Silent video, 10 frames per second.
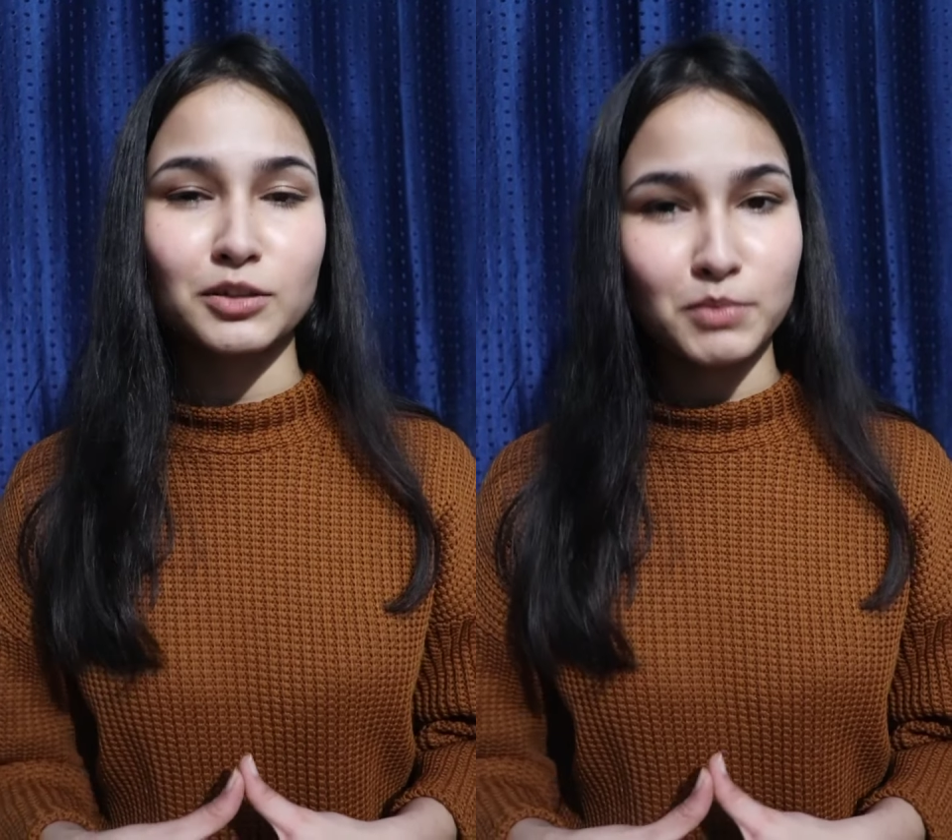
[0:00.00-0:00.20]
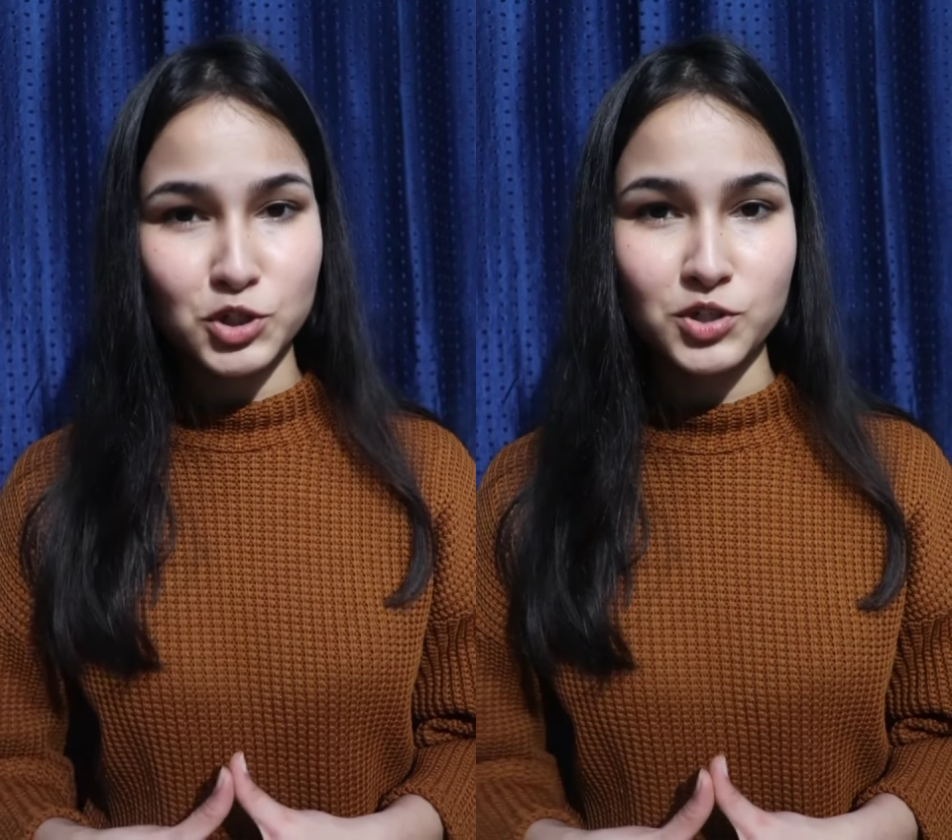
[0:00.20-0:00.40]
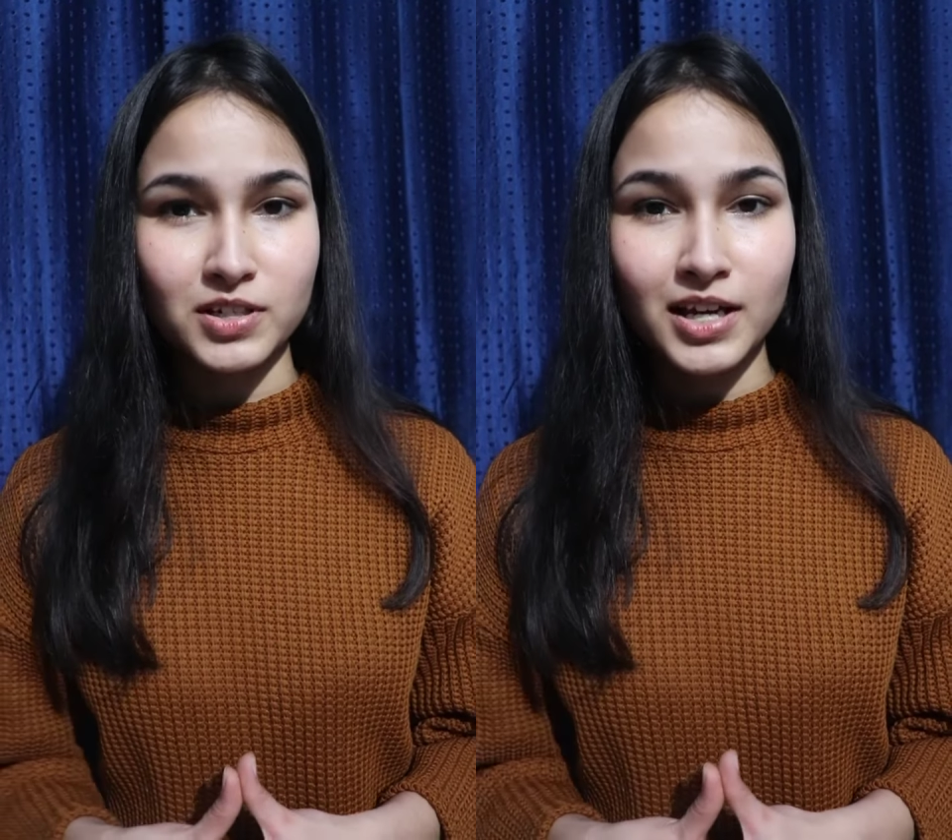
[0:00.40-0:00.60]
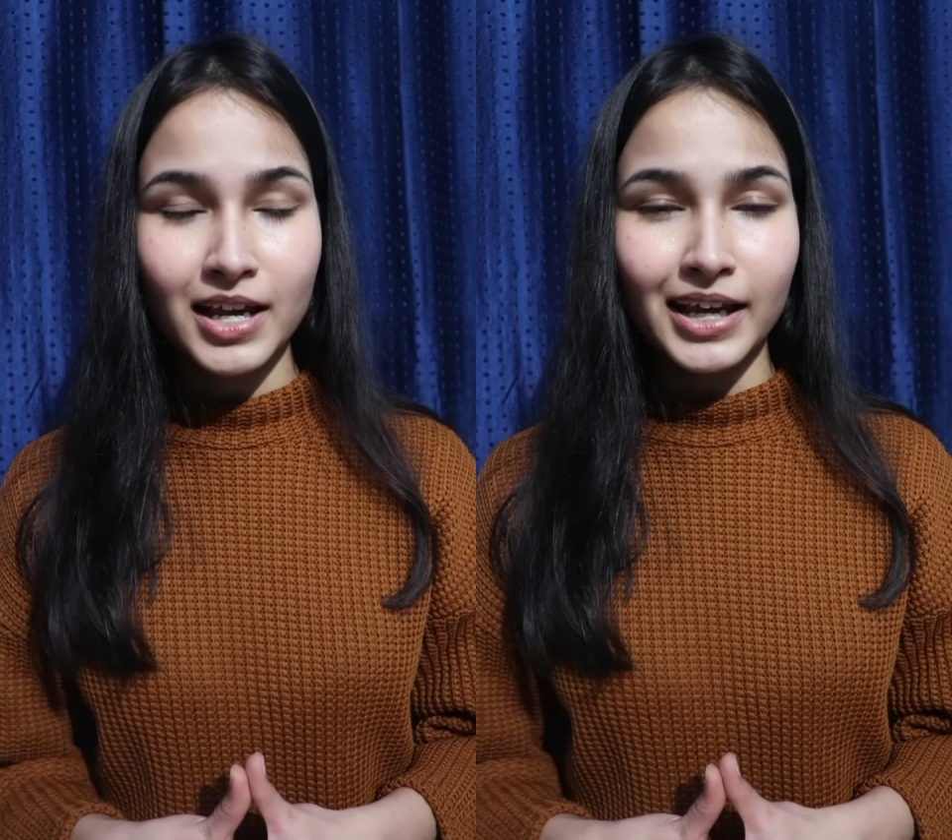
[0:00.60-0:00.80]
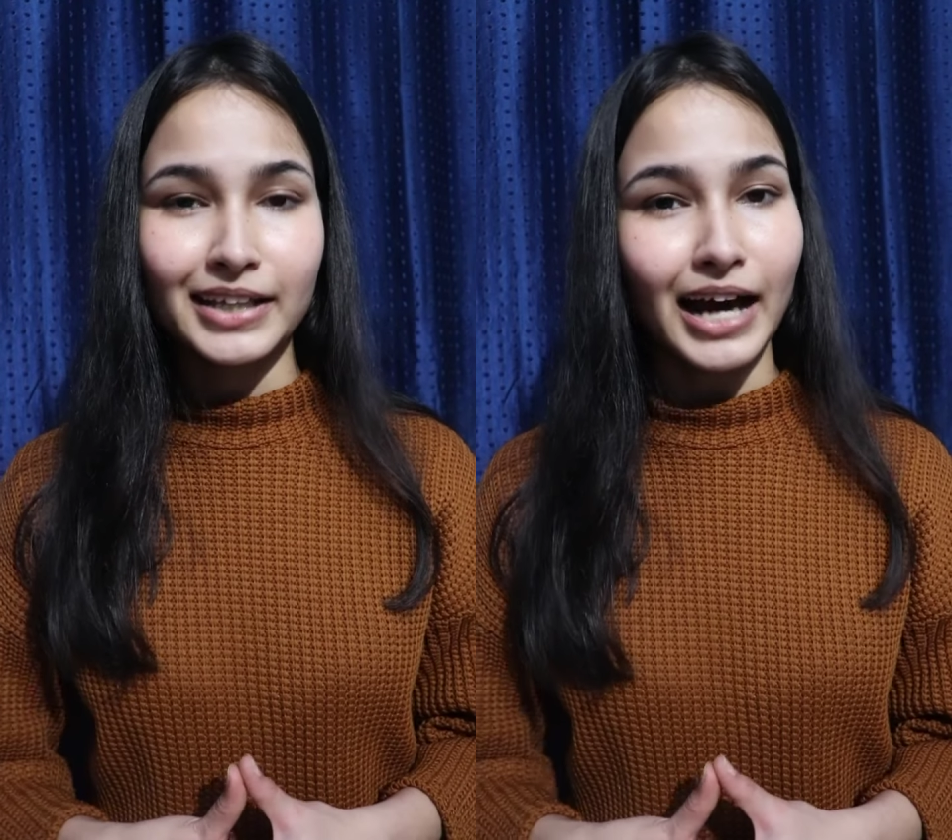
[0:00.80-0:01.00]
admission
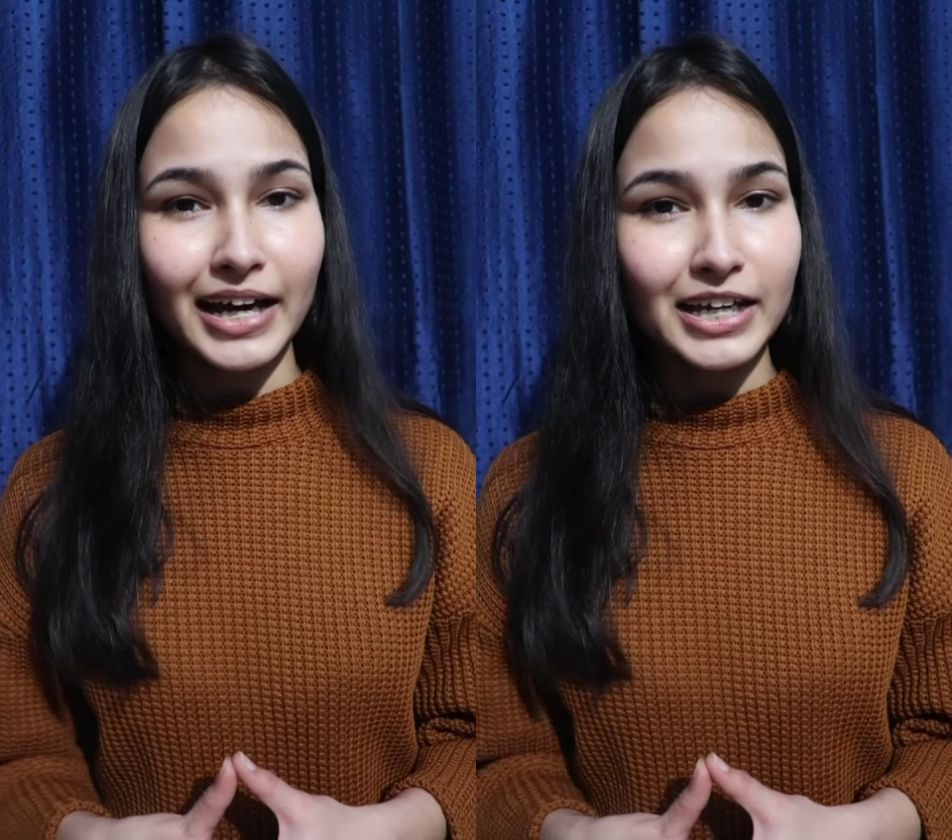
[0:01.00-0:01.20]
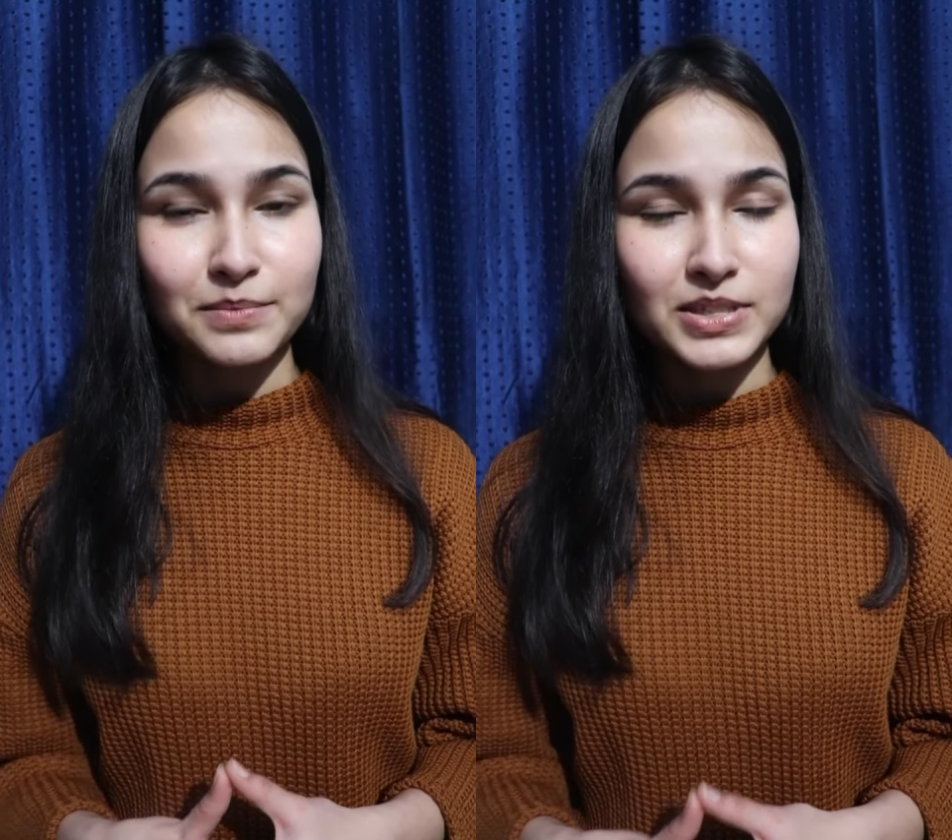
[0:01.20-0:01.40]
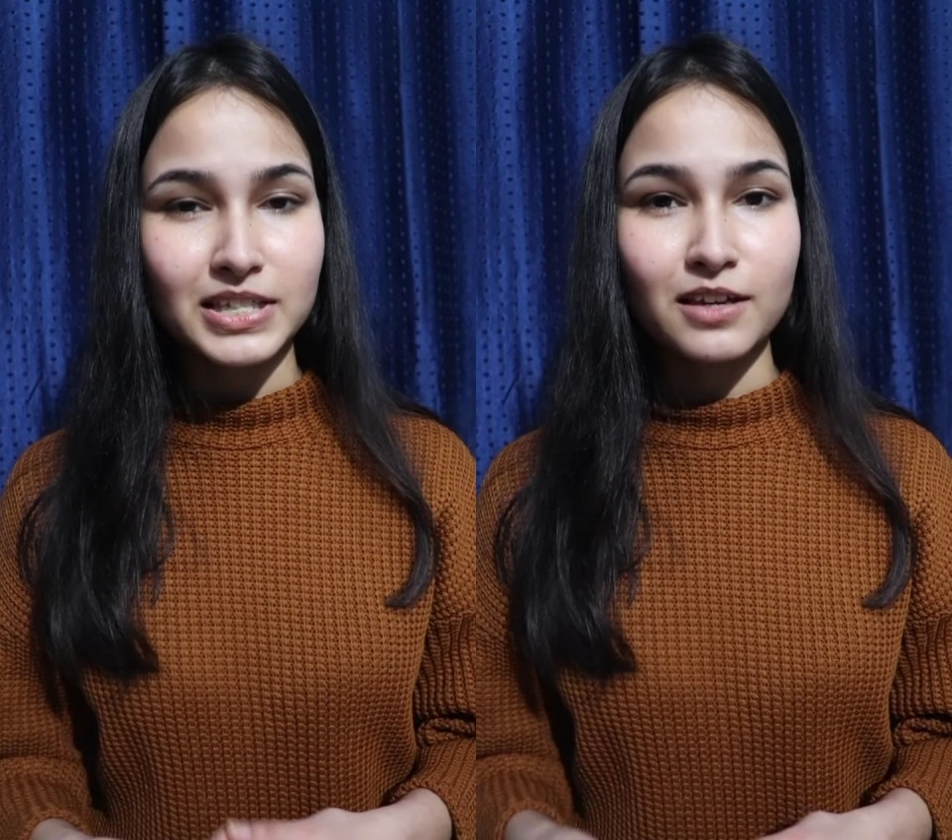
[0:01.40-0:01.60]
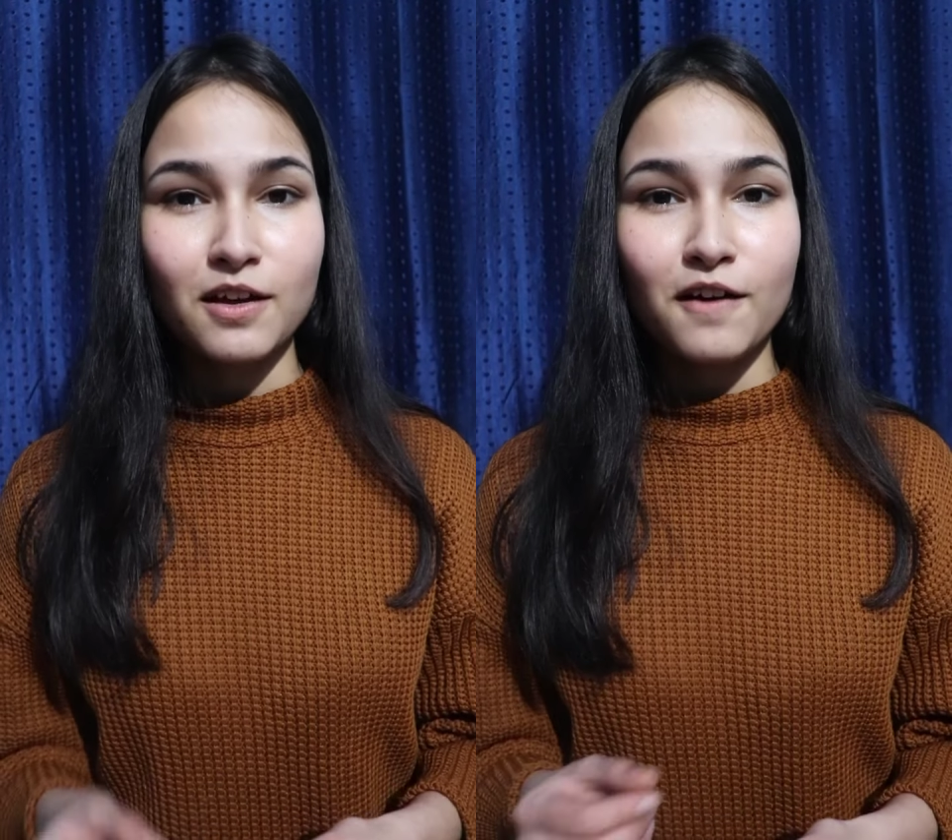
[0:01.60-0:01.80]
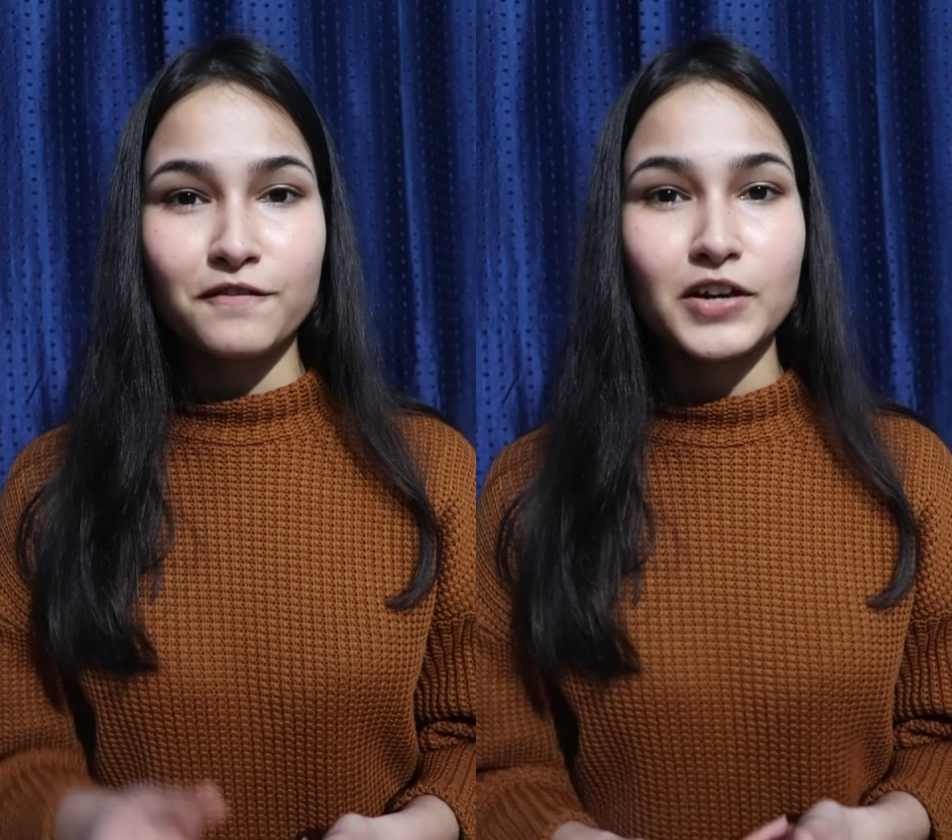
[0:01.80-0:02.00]
in IIMC.